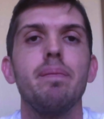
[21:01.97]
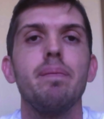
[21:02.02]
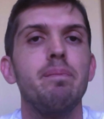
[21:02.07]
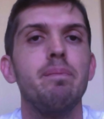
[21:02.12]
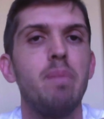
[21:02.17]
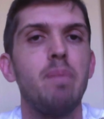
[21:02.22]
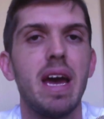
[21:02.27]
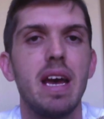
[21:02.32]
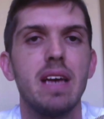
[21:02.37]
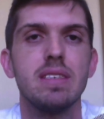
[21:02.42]

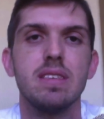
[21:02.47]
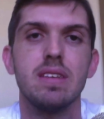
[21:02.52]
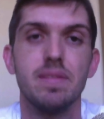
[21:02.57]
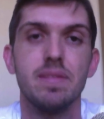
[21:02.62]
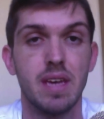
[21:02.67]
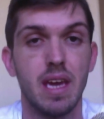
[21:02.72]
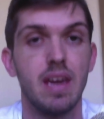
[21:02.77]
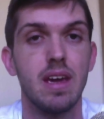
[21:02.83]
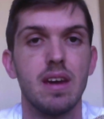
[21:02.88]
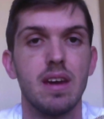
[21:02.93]

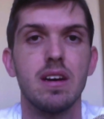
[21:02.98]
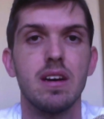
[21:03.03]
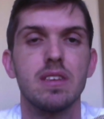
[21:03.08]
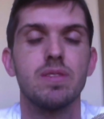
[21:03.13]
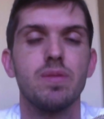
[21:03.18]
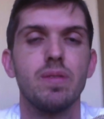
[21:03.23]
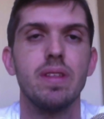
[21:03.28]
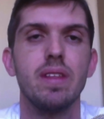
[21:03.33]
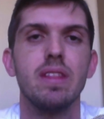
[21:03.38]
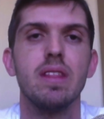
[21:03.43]
massive chaos
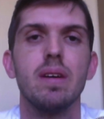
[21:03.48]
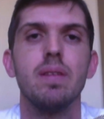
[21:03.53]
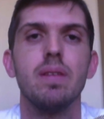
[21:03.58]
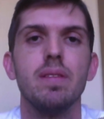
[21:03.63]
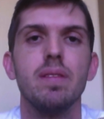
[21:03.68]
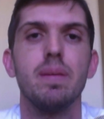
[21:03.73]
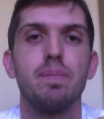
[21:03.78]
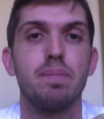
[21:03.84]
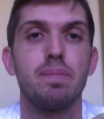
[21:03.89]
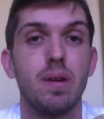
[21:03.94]
within
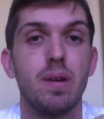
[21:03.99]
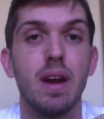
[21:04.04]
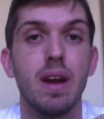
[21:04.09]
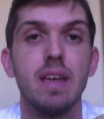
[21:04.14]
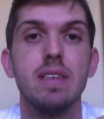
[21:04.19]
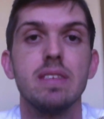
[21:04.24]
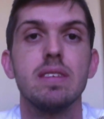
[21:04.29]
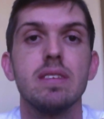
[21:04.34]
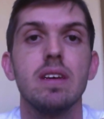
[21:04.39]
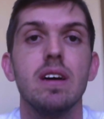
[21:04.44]
the
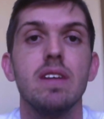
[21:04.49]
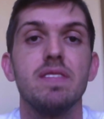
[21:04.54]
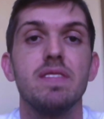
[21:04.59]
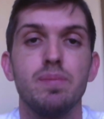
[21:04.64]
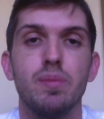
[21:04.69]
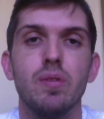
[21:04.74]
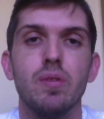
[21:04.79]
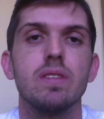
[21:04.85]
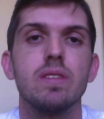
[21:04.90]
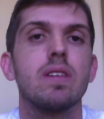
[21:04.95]
price of
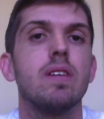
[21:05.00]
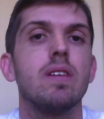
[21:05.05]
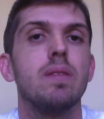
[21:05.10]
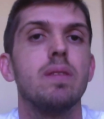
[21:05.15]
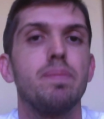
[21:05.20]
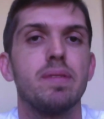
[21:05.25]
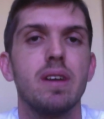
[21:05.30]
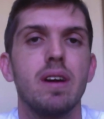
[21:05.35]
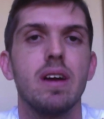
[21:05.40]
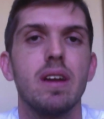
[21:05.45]
sports card
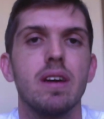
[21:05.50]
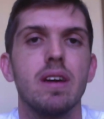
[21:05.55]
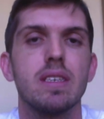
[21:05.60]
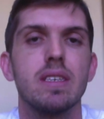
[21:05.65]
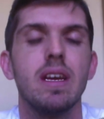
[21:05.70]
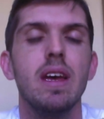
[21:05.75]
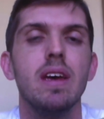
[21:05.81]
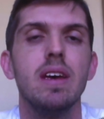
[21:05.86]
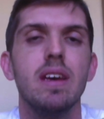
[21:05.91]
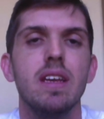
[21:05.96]
product.
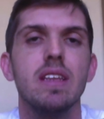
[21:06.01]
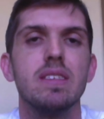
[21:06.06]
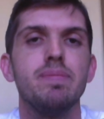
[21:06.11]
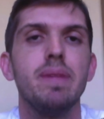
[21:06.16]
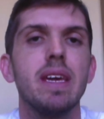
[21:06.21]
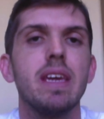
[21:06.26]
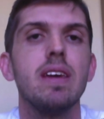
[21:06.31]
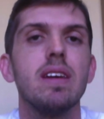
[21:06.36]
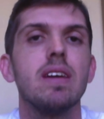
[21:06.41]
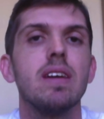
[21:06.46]
It is
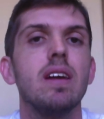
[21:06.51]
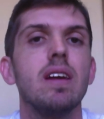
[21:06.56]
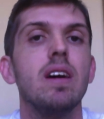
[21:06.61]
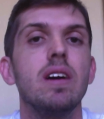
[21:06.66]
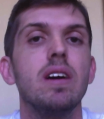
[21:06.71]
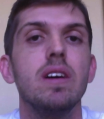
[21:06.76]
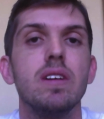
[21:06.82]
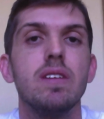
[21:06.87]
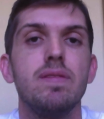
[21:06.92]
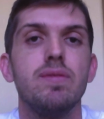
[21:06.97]
making it
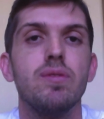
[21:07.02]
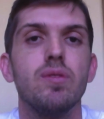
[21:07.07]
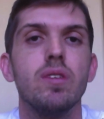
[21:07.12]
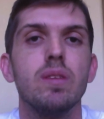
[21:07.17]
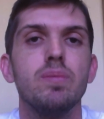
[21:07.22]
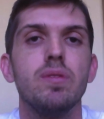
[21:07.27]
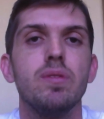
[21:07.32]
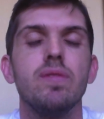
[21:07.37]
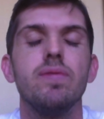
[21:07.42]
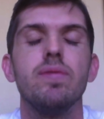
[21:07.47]

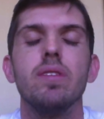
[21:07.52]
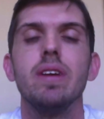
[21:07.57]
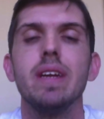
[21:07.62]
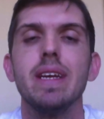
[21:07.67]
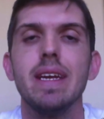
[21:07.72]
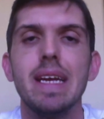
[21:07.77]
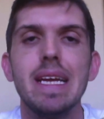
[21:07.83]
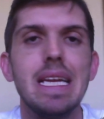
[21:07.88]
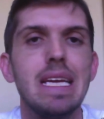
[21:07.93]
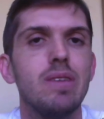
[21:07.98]
unaffordable for
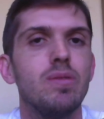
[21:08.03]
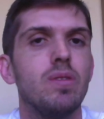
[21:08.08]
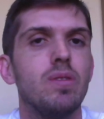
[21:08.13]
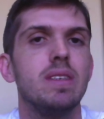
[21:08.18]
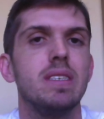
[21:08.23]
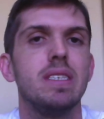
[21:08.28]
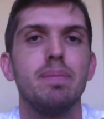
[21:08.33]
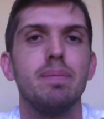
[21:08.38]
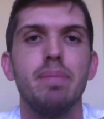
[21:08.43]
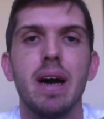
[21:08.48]

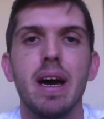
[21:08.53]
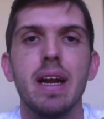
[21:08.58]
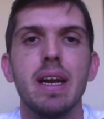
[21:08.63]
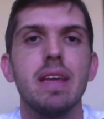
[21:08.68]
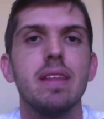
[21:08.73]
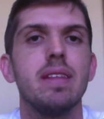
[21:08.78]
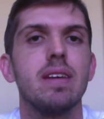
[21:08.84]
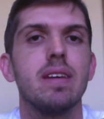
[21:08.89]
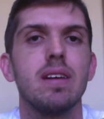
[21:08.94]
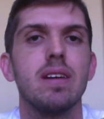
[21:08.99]
anyone to buy
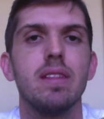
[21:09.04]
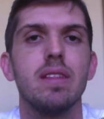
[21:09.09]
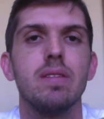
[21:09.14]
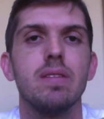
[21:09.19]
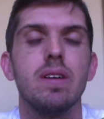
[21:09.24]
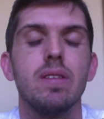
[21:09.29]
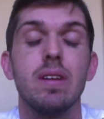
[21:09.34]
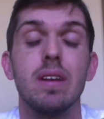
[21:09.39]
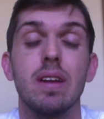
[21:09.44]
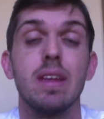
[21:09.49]
anything on their
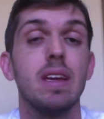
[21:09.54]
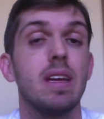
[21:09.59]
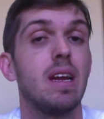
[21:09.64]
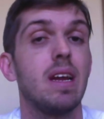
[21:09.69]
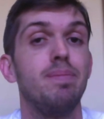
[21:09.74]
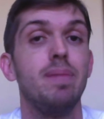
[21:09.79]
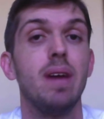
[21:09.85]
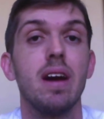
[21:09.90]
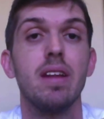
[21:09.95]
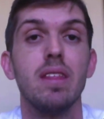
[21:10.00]
own. And again,
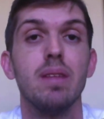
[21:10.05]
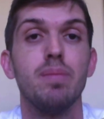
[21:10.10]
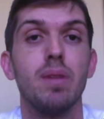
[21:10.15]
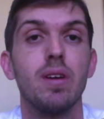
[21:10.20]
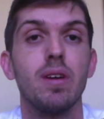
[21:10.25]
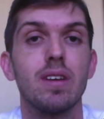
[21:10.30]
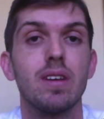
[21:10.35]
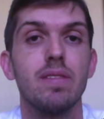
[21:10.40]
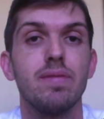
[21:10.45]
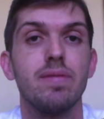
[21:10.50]
I'm not in the
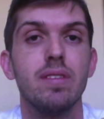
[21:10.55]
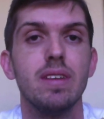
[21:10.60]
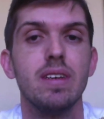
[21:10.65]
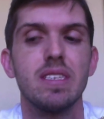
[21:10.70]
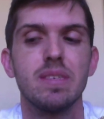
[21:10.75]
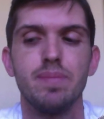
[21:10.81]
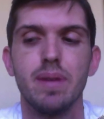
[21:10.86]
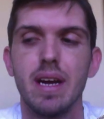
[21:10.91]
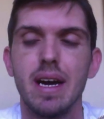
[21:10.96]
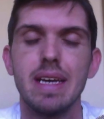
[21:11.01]
market for
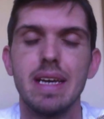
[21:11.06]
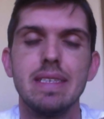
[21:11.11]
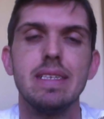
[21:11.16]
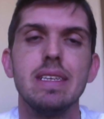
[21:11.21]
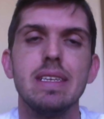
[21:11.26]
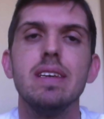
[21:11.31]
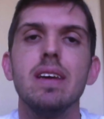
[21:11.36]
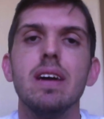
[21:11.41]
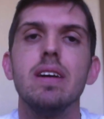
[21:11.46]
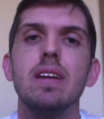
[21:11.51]
this, but I see
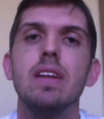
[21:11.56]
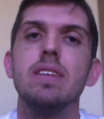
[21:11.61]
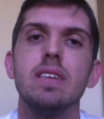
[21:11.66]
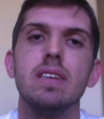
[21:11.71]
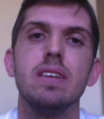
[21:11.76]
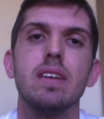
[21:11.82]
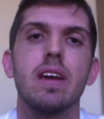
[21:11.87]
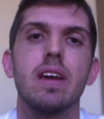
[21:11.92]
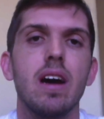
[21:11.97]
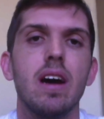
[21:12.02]
the
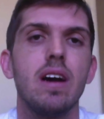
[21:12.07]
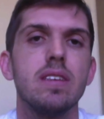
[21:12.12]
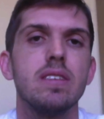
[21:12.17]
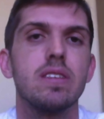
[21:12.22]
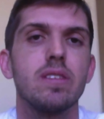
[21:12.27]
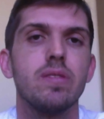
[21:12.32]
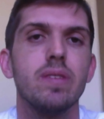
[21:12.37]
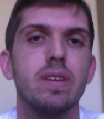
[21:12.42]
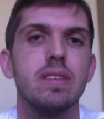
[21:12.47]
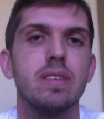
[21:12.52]
unintended
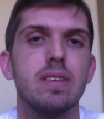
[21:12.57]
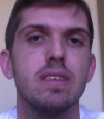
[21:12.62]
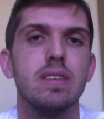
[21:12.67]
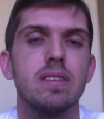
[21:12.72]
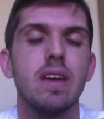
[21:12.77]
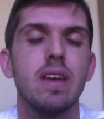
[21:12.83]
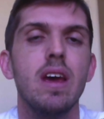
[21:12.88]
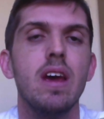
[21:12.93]
consequences